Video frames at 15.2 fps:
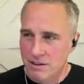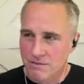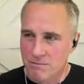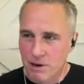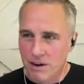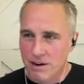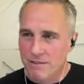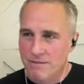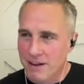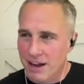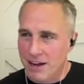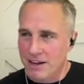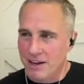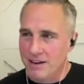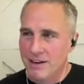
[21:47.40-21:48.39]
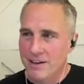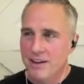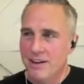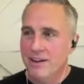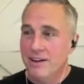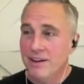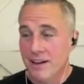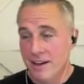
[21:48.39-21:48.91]
of Mary Phagan,
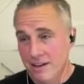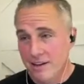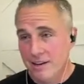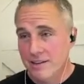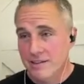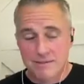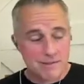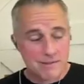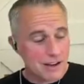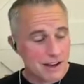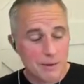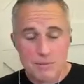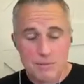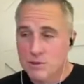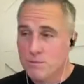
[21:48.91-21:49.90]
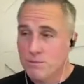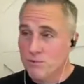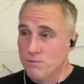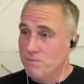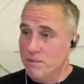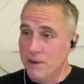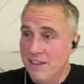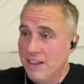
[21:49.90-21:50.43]
and it comes to
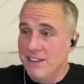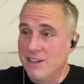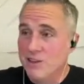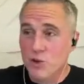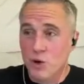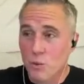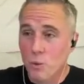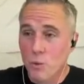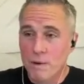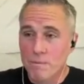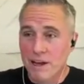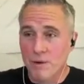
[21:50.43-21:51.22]
that, that's our one.